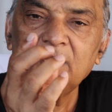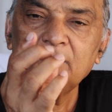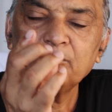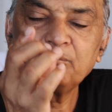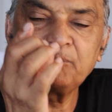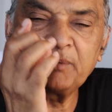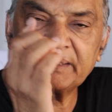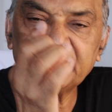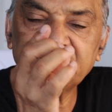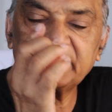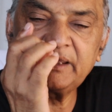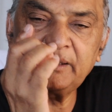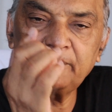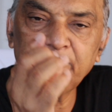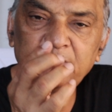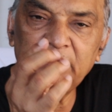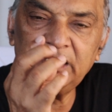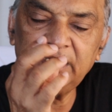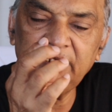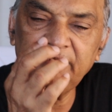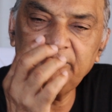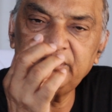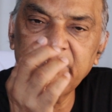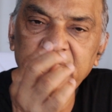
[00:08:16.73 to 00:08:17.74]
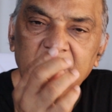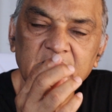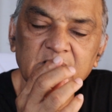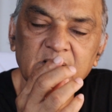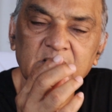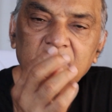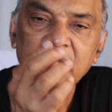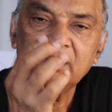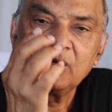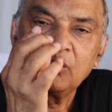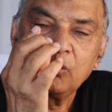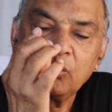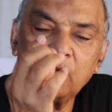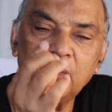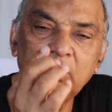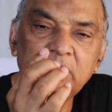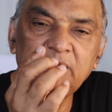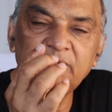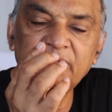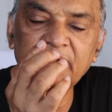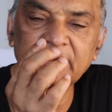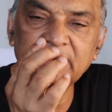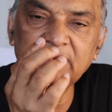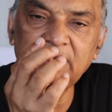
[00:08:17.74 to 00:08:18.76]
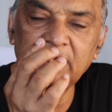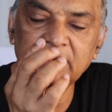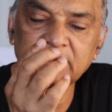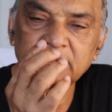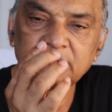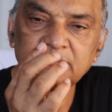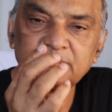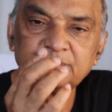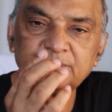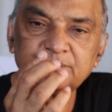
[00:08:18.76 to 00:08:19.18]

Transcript: but they believe here only one God.